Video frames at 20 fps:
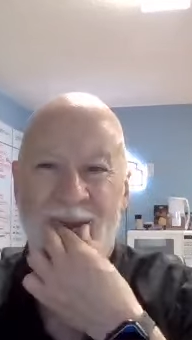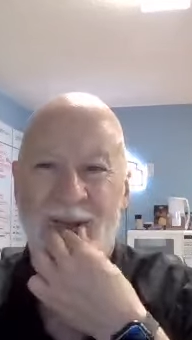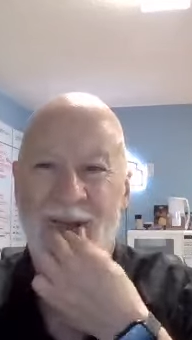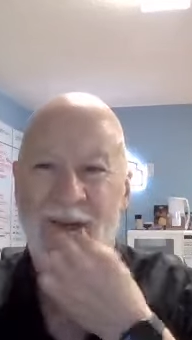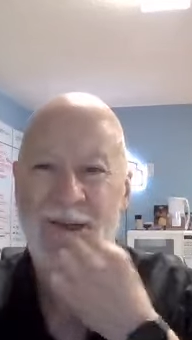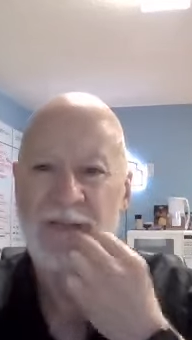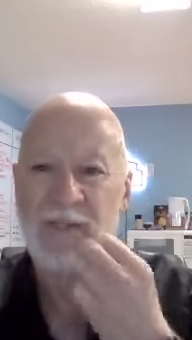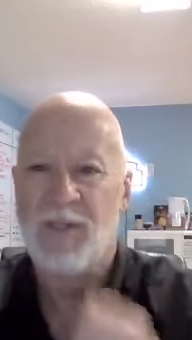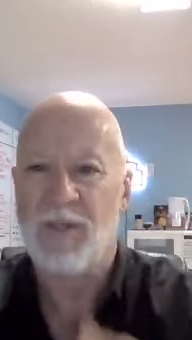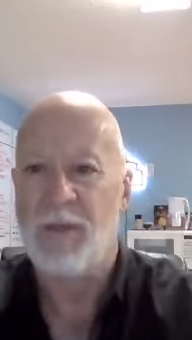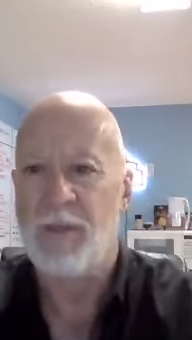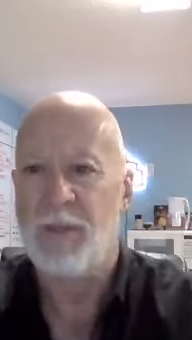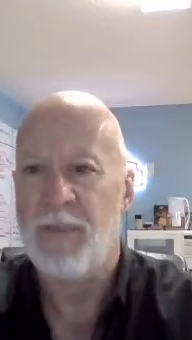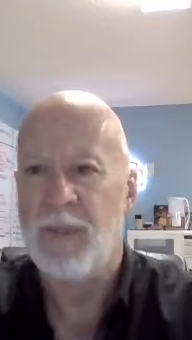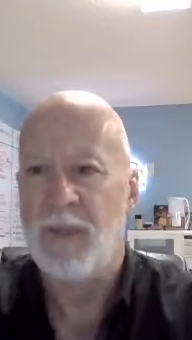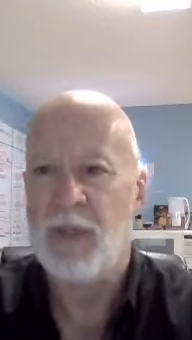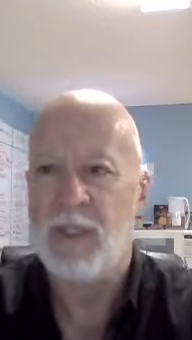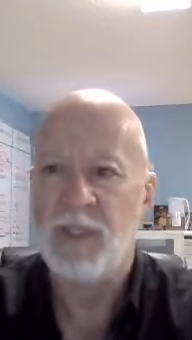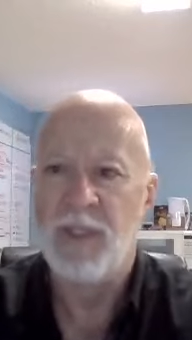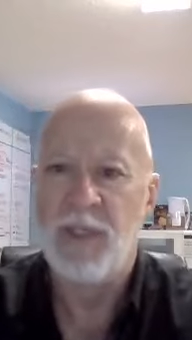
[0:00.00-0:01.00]
Also, I'll be
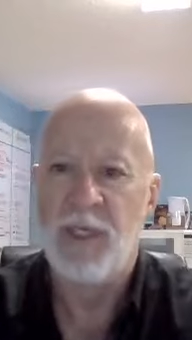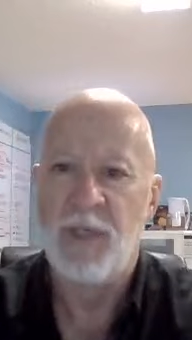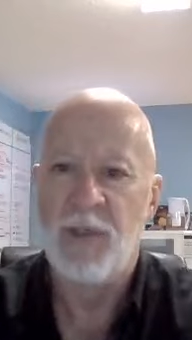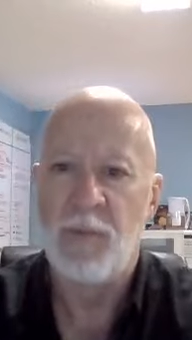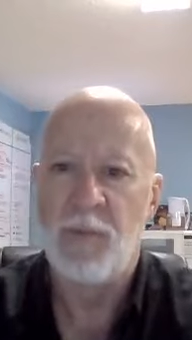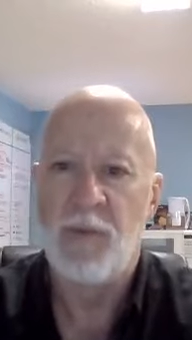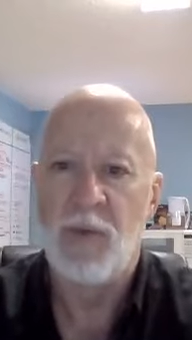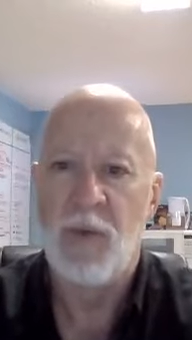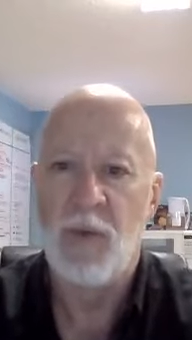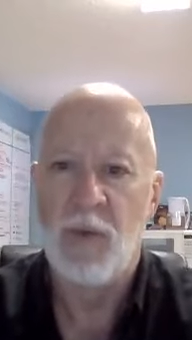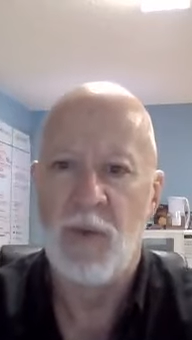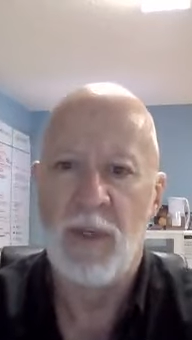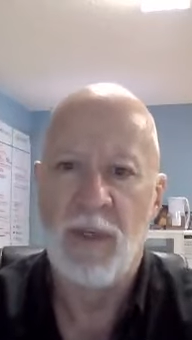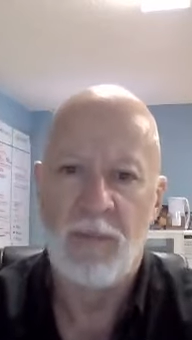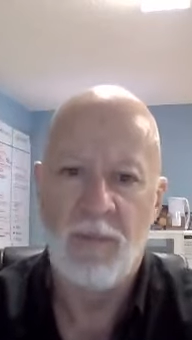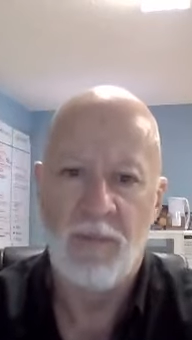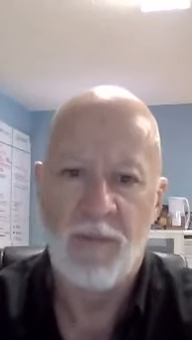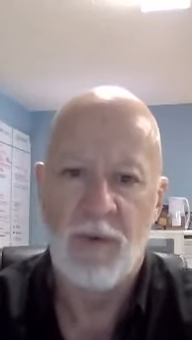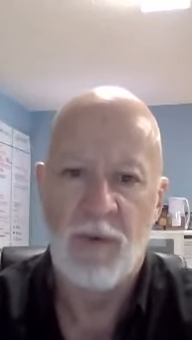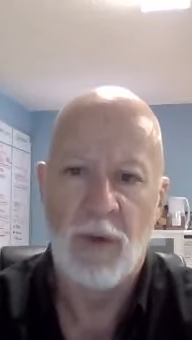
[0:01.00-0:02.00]
launching a new
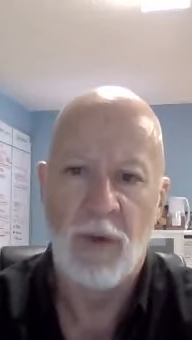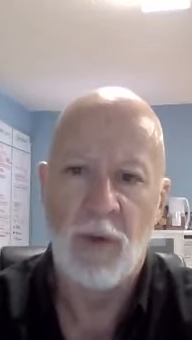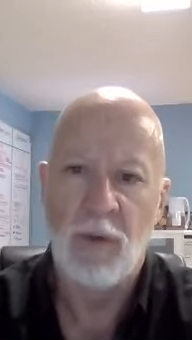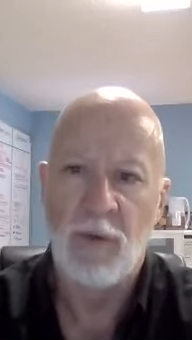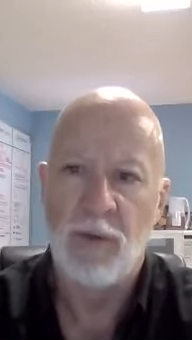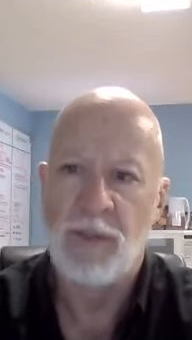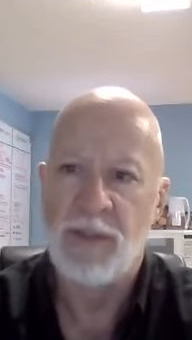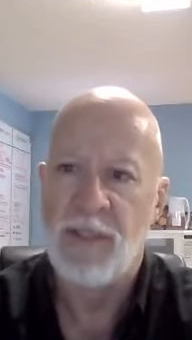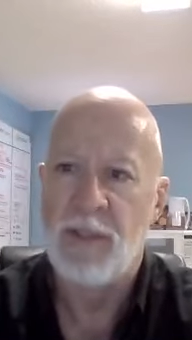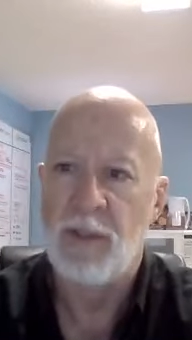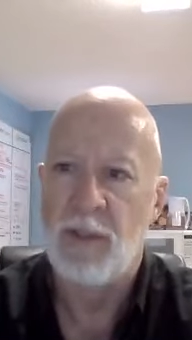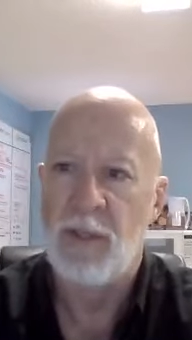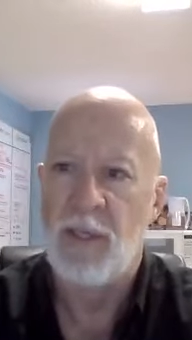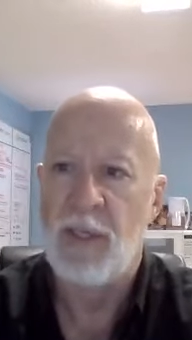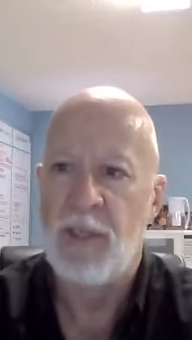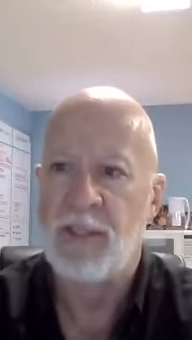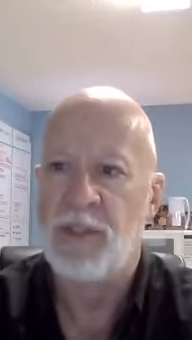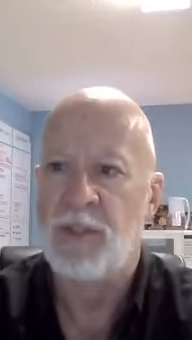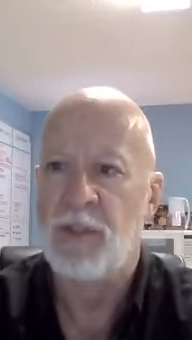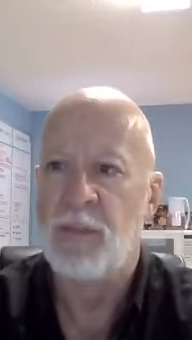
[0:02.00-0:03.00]
program for our wholesale
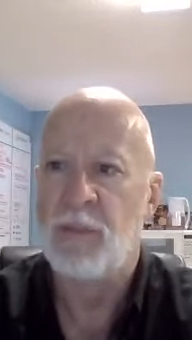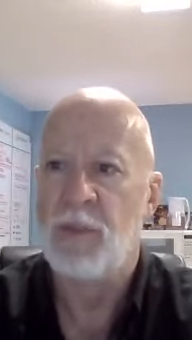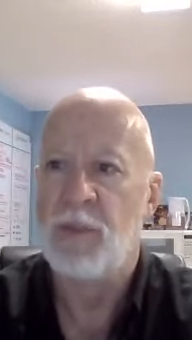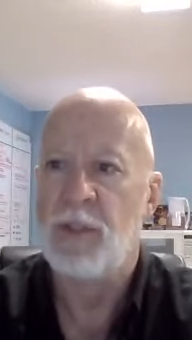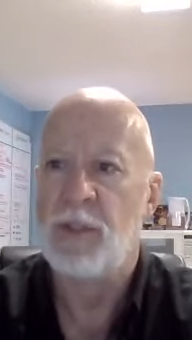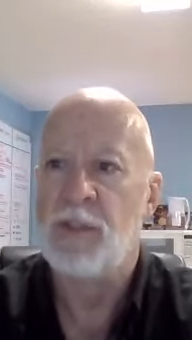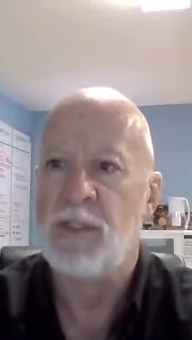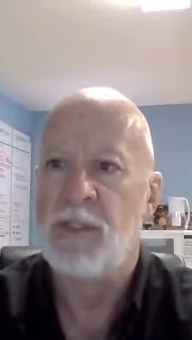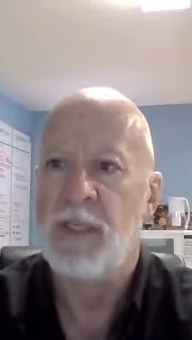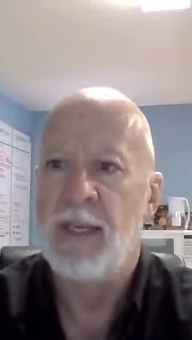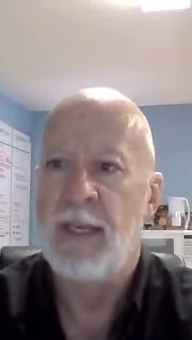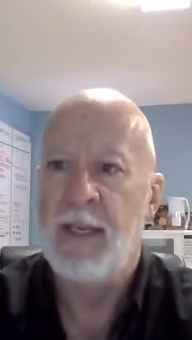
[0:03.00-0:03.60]
customers.